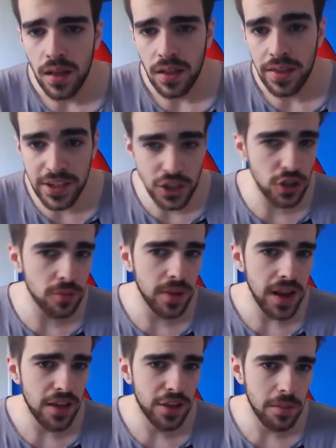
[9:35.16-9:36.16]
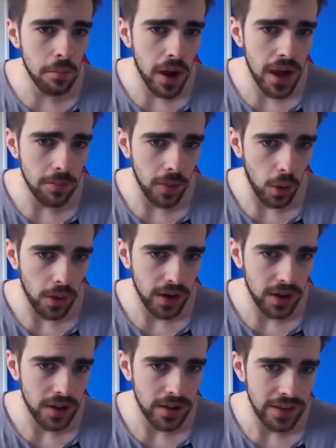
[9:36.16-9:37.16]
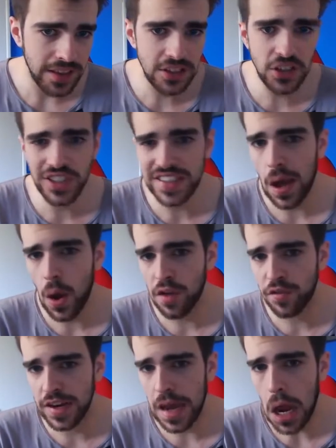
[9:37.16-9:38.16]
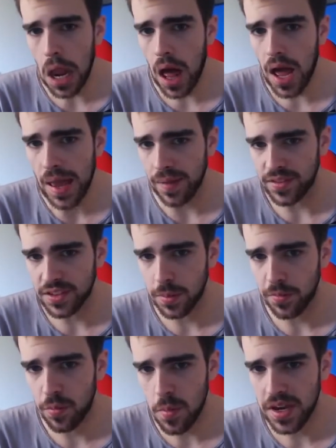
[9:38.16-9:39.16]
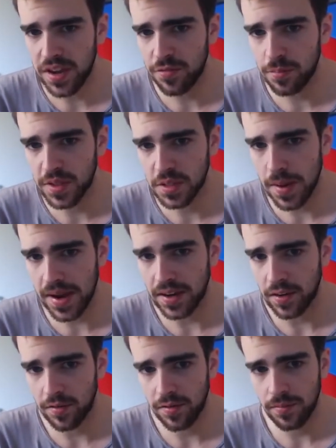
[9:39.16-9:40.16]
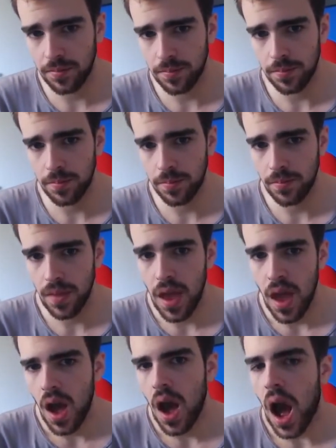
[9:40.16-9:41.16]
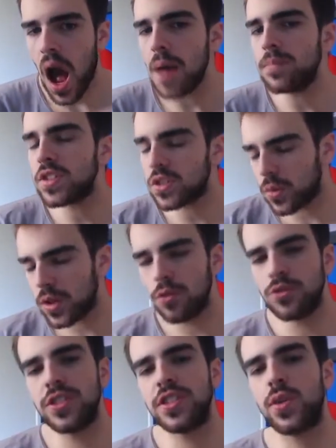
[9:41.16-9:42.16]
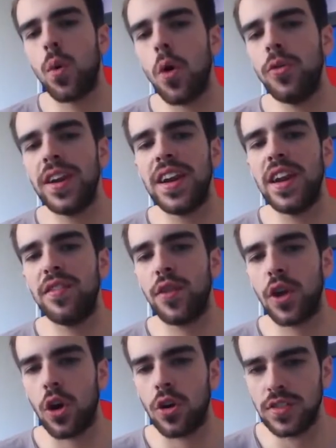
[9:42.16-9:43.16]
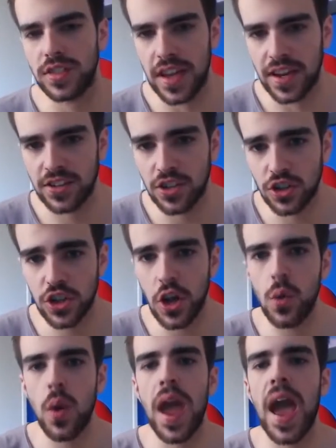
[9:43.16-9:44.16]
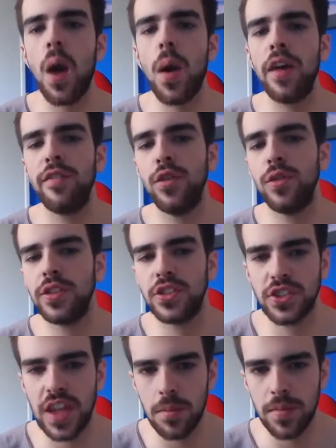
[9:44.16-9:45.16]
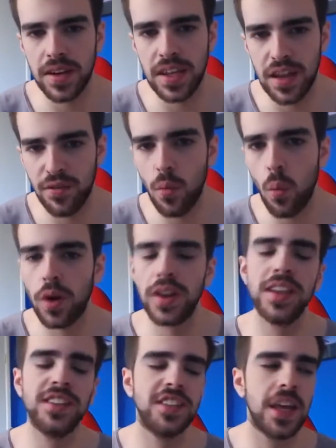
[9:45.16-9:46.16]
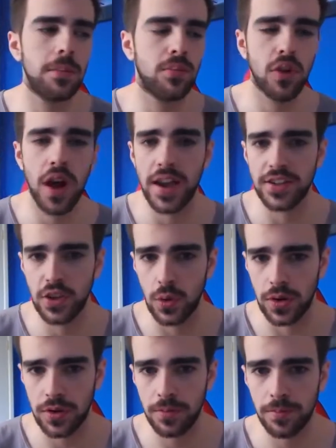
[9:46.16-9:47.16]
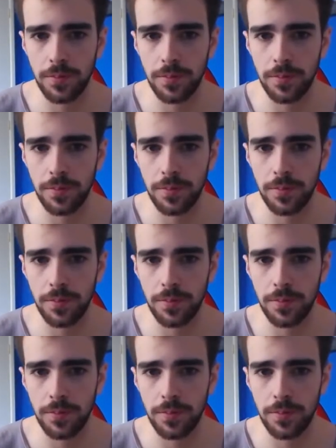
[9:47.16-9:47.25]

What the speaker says: This shouldn't be anything mind-blowing. This is just our everyday lives, but from a different perspective. I'm just going to use this quote in a different context to show you how I view this statement given what he has said prior to it.